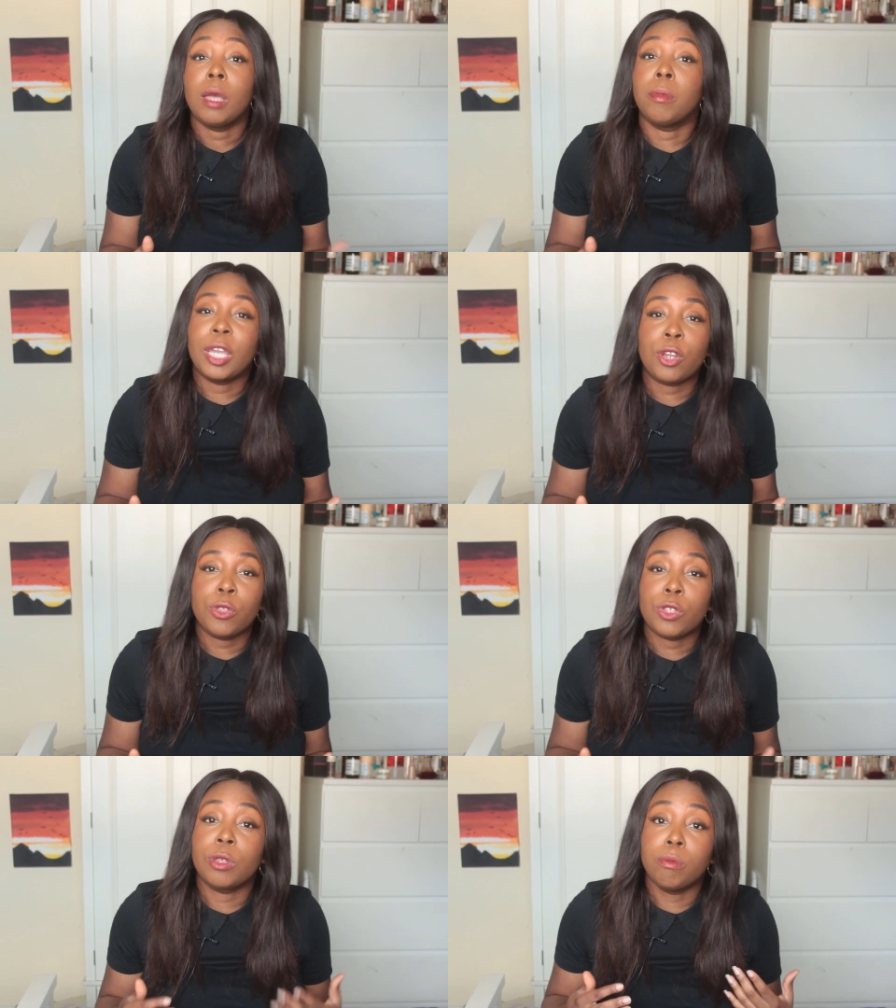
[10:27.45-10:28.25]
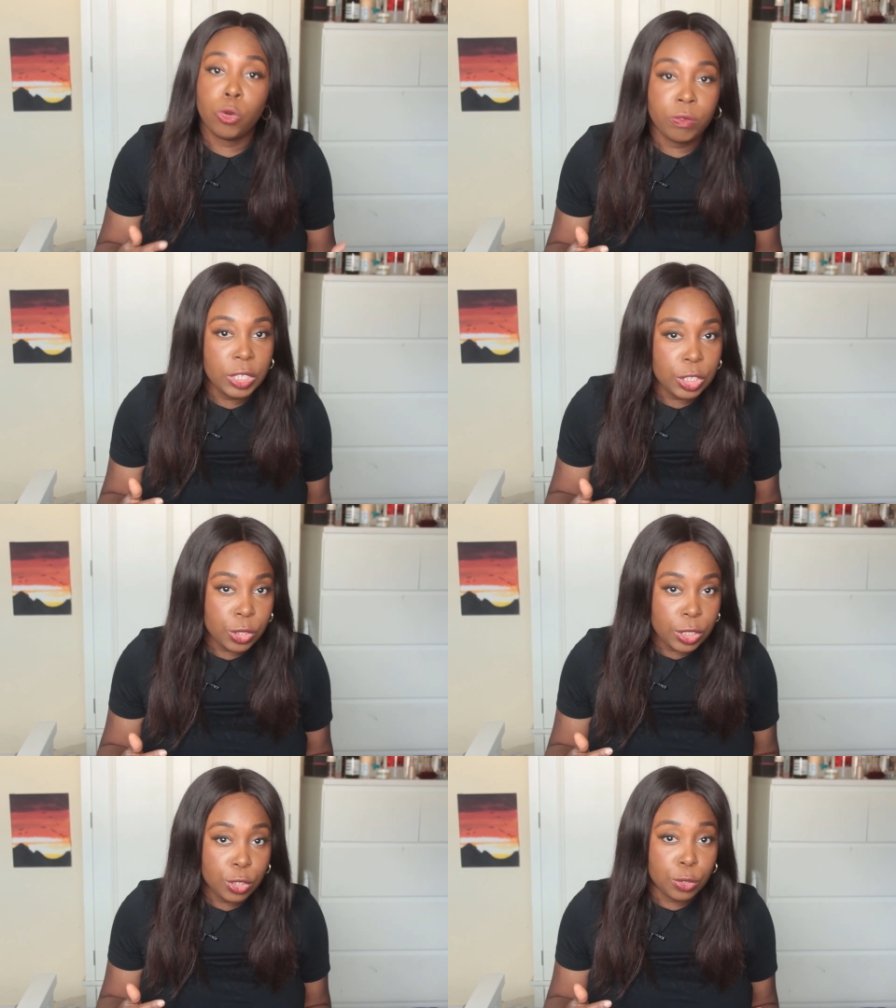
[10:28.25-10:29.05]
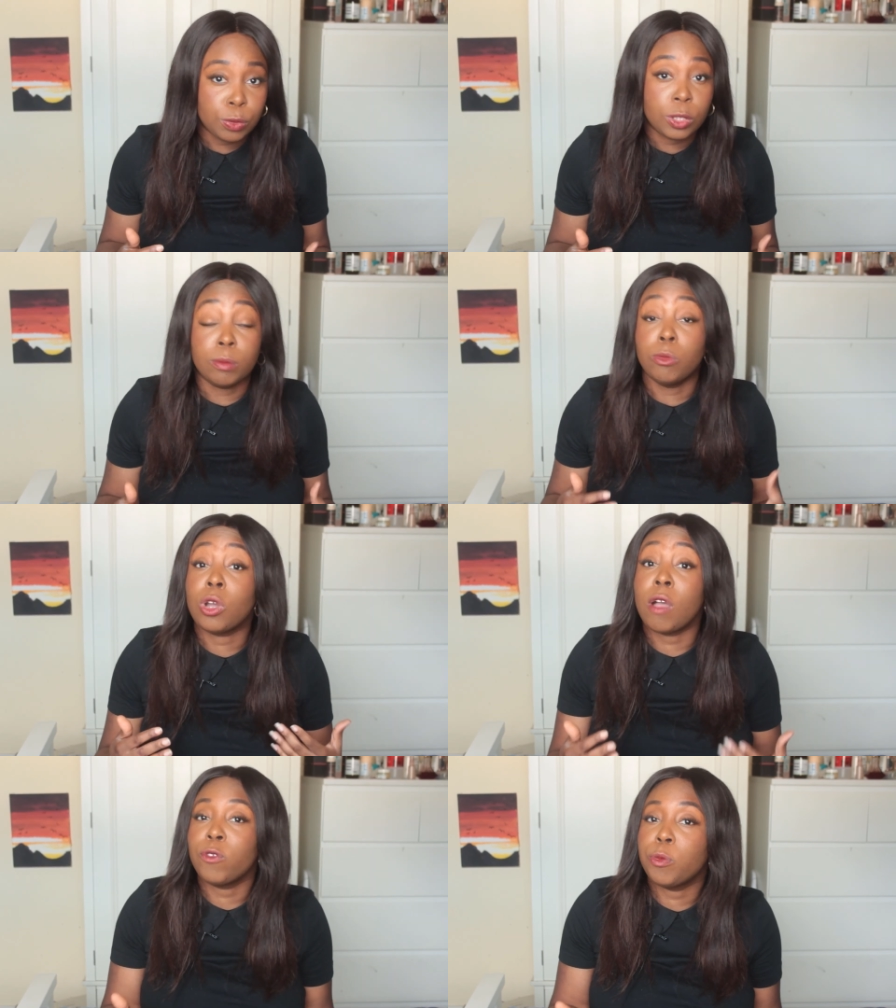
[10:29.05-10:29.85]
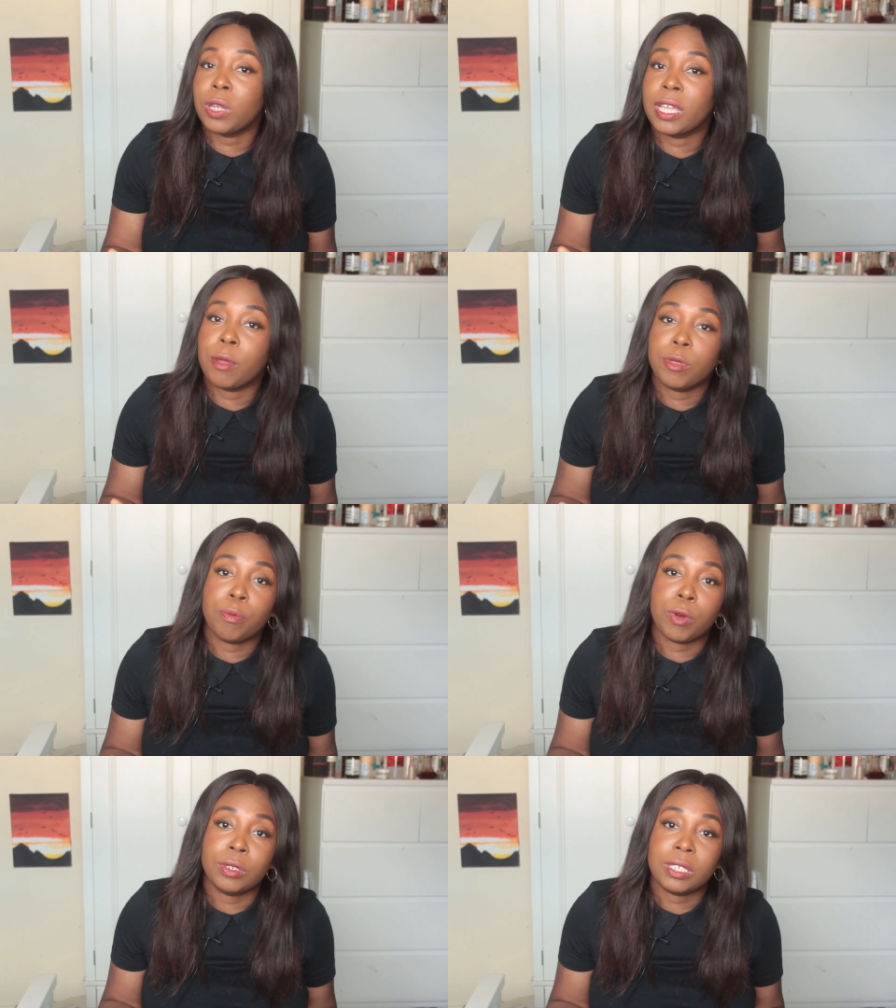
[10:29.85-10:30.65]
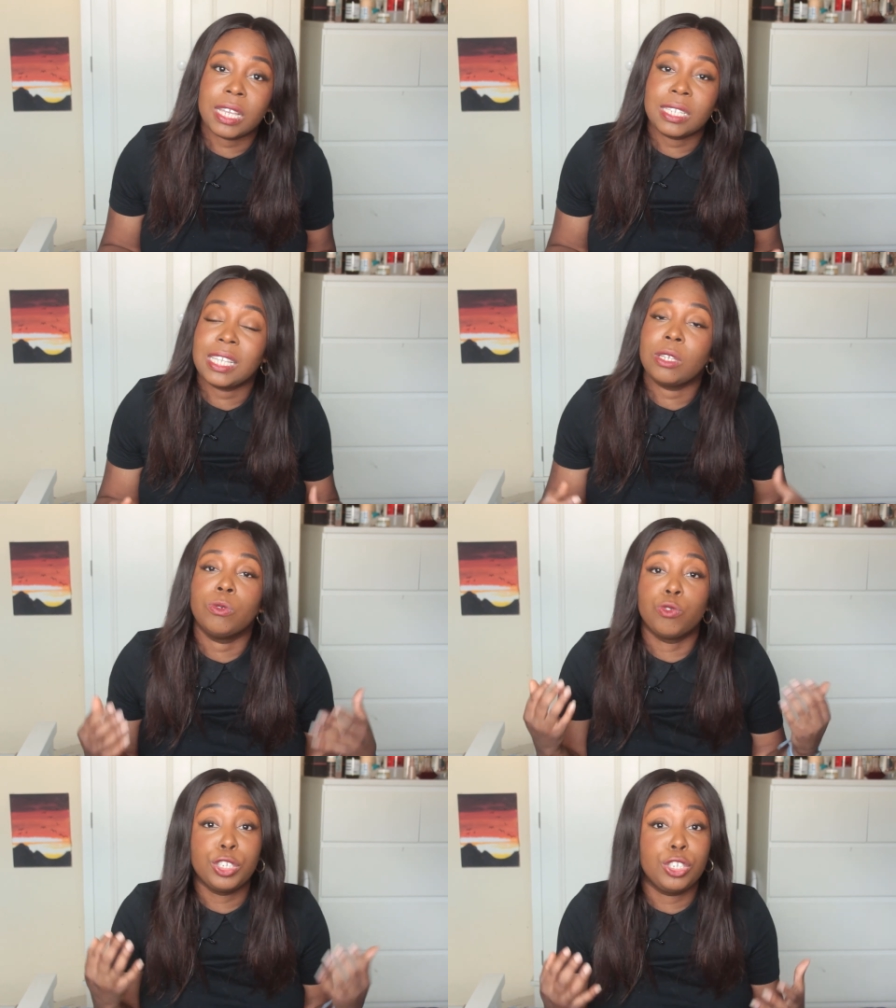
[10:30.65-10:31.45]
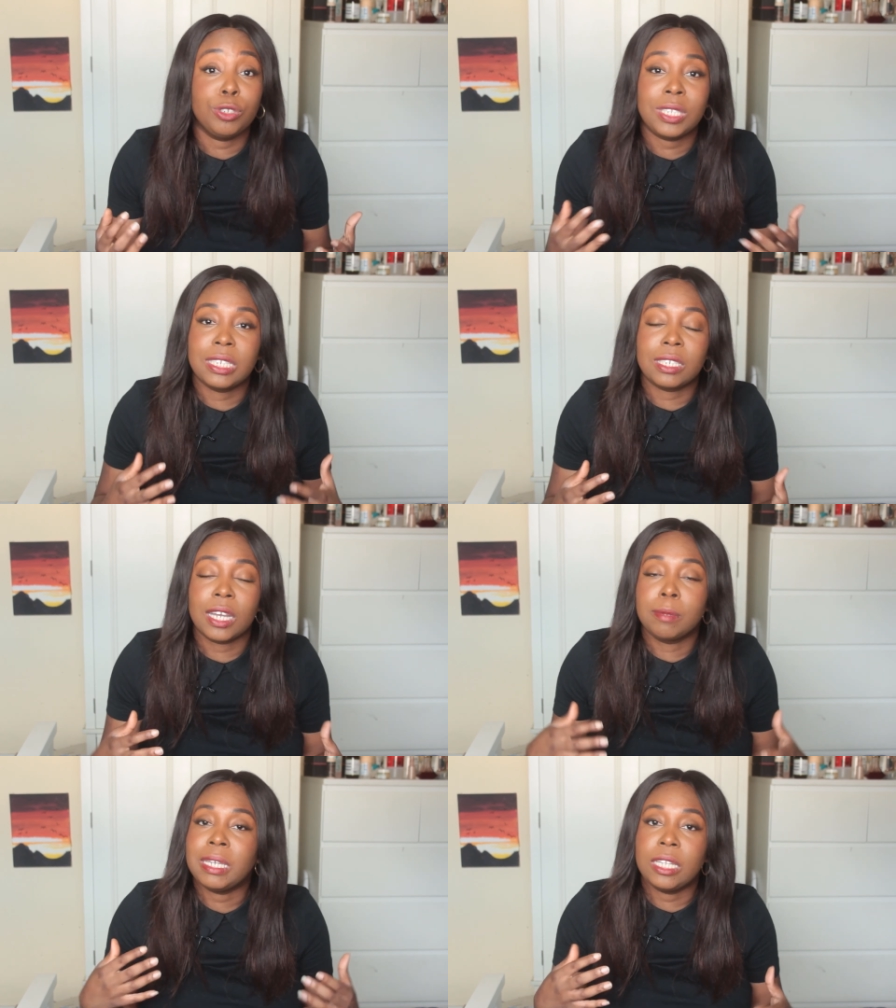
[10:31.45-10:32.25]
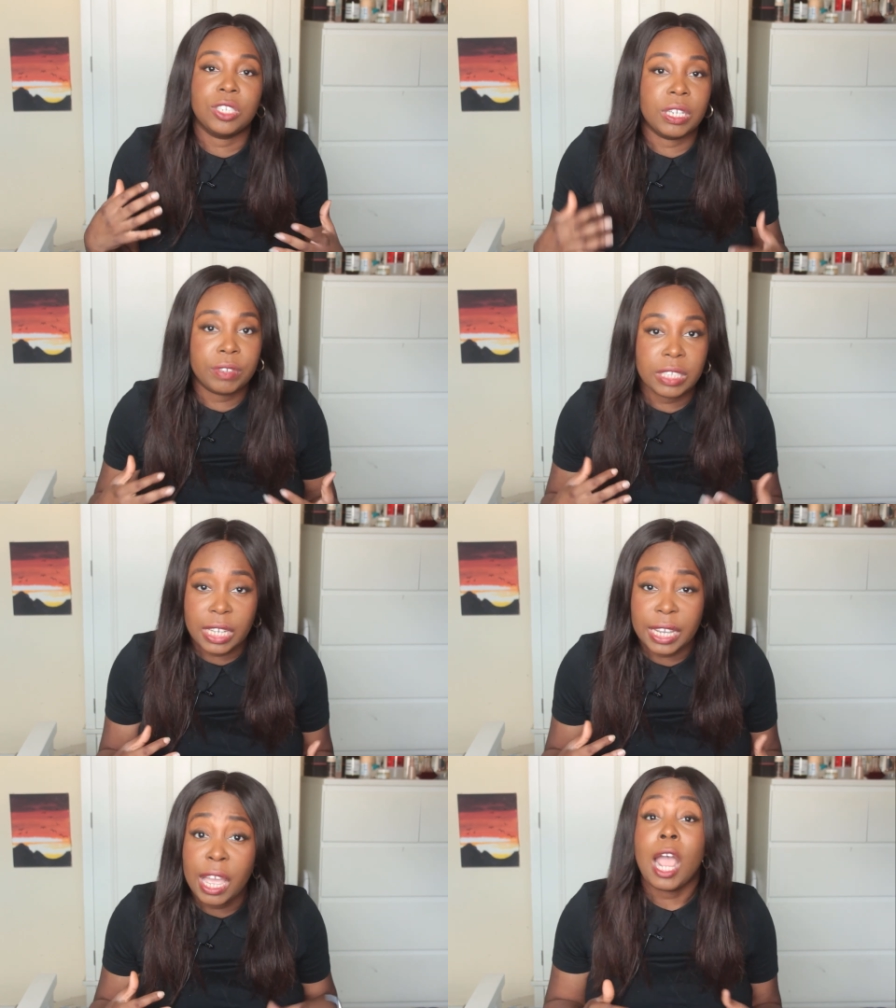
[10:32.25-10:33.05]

But I know that the more videos I shoot, the more comfortable I get with the process, it will reduce in time each and every day.